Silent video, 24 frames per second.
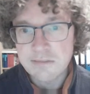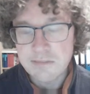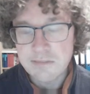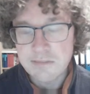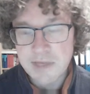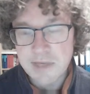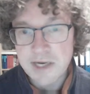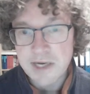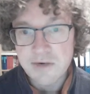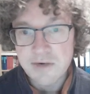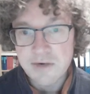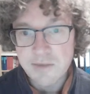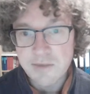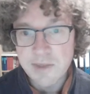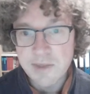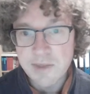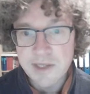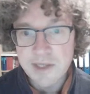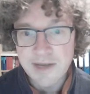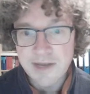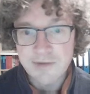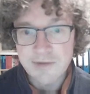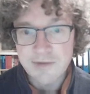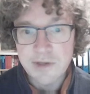
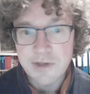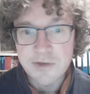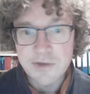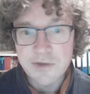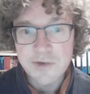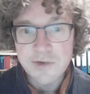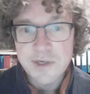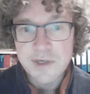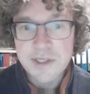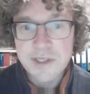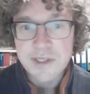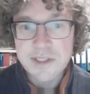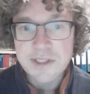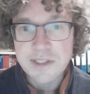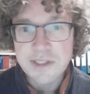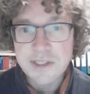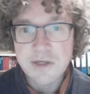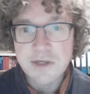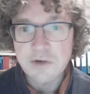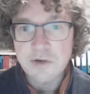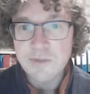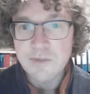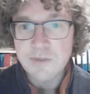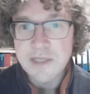increment after 2 years is
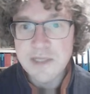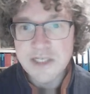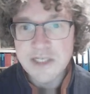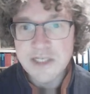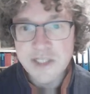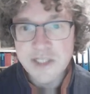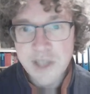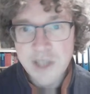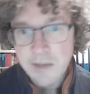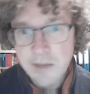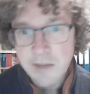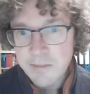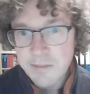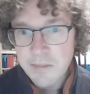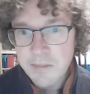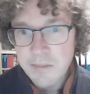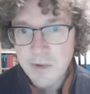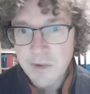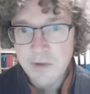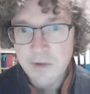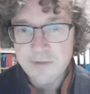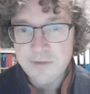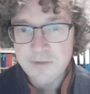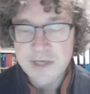going to be the sum
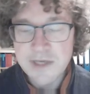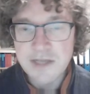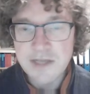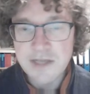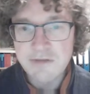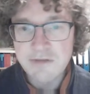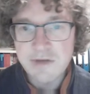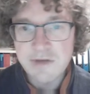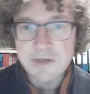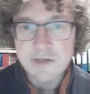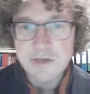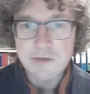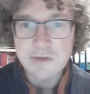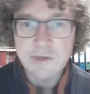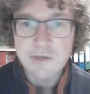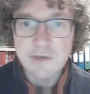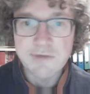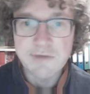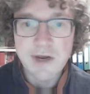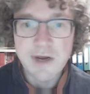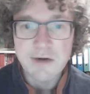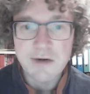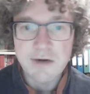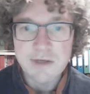of the individual
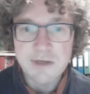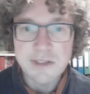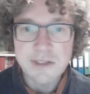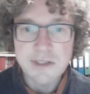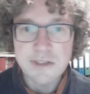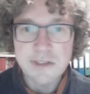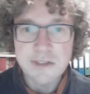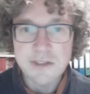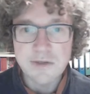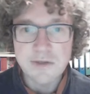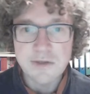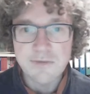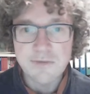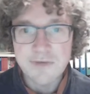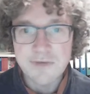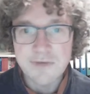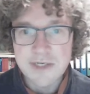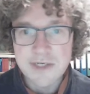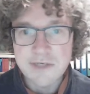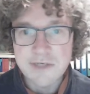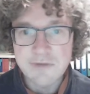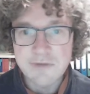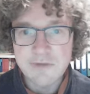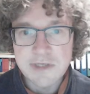variances of
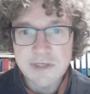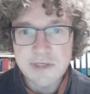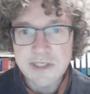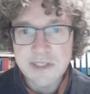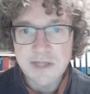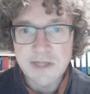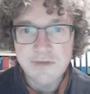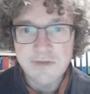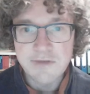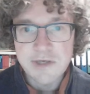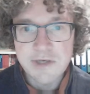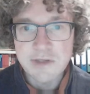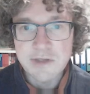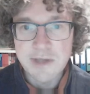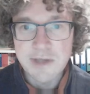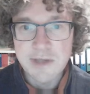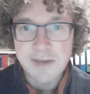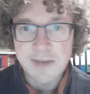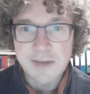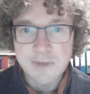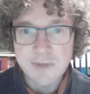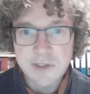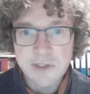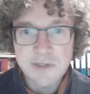each of these individual
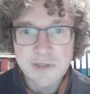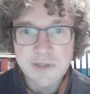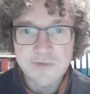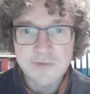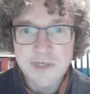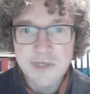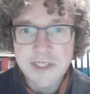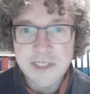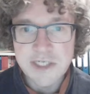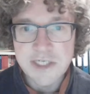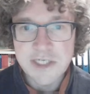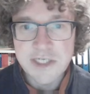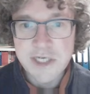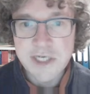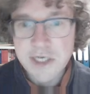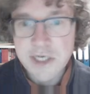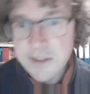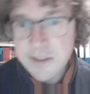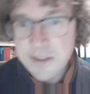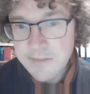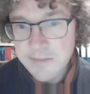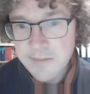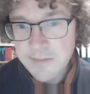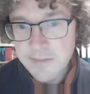epsilons for each
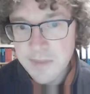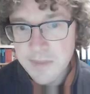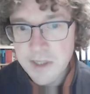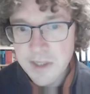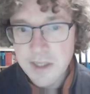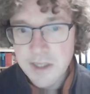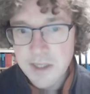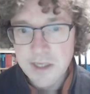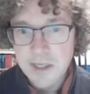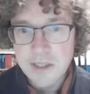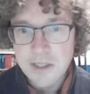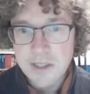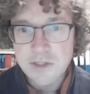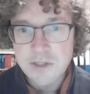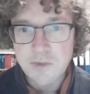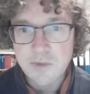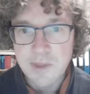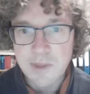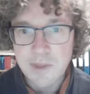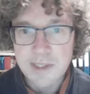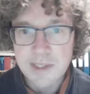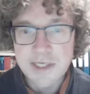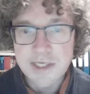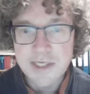year.
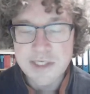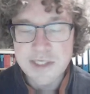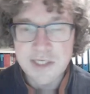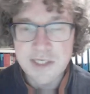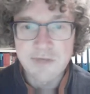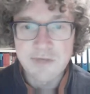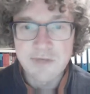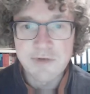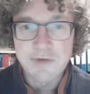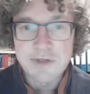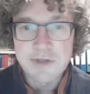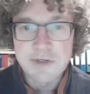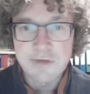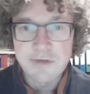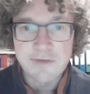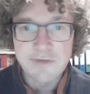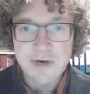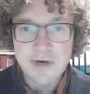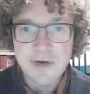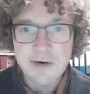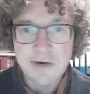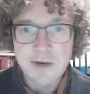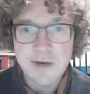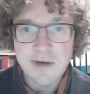So each individual
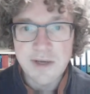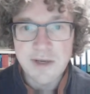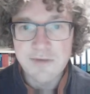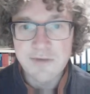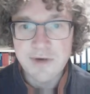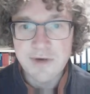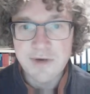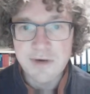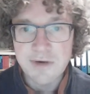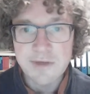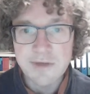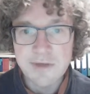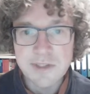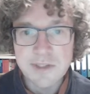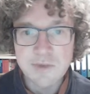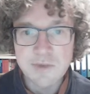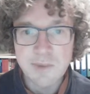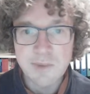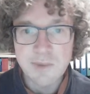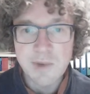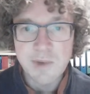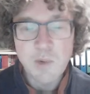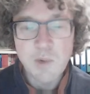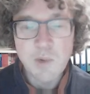variance
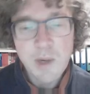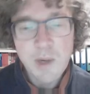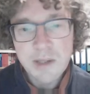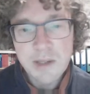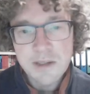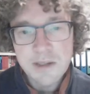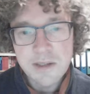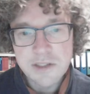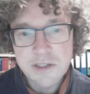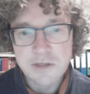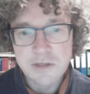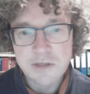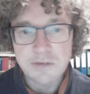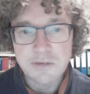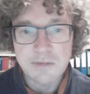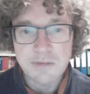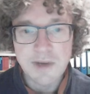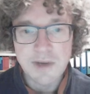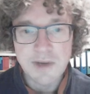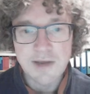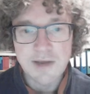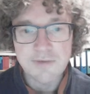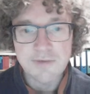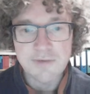will be 1. So
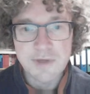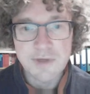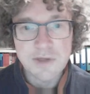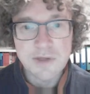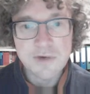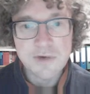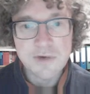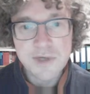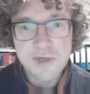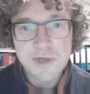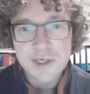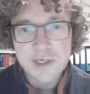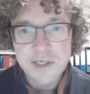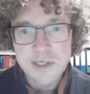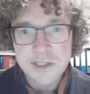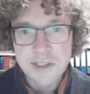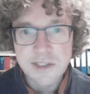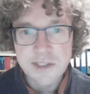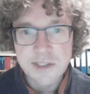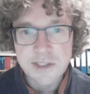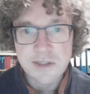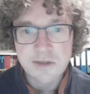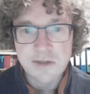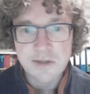after 2
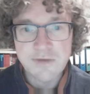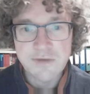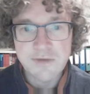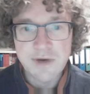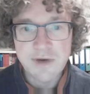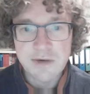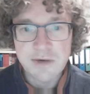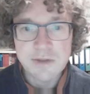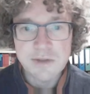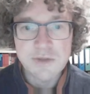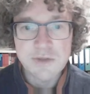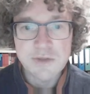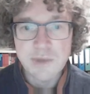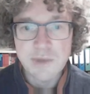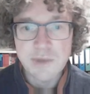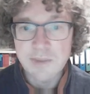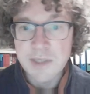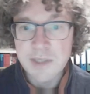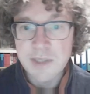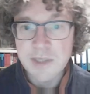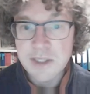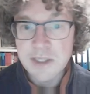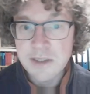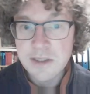years, the variance will
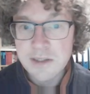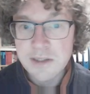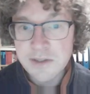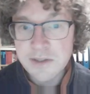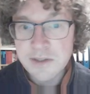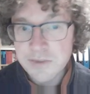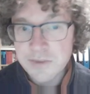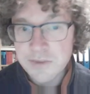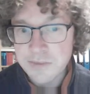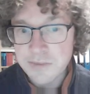be 2.